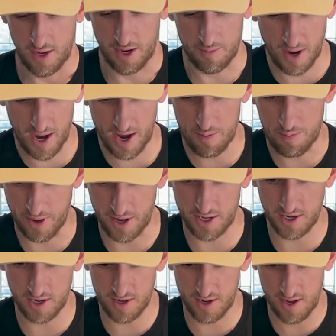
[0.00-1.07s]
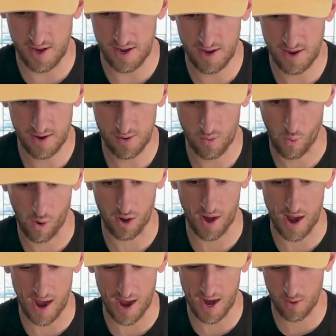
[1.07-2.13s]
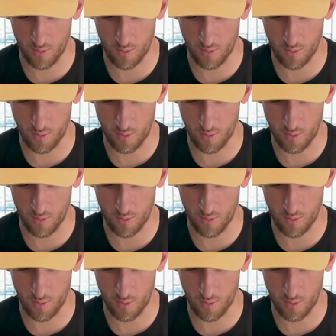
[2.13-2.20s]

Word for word: in my opinion, weren't high,